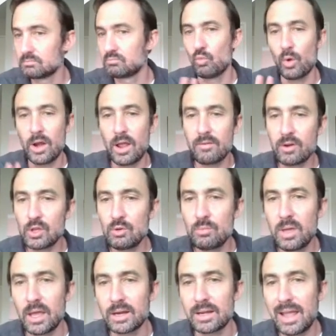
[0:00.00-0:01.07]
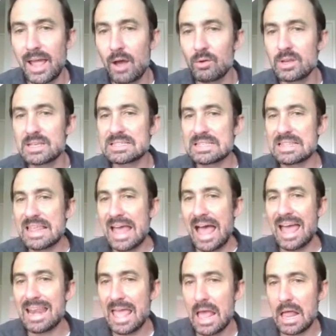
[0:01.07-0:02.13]
Whatever you pick, how does
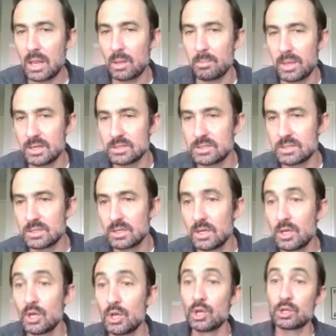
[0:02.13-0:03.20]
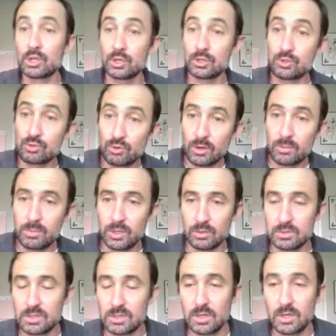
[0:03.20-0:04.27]
that element
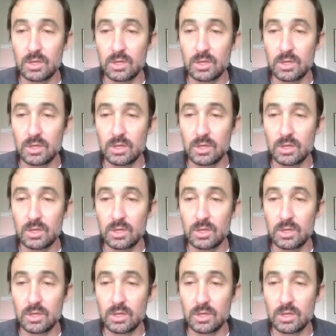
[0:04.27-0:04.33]
contribute?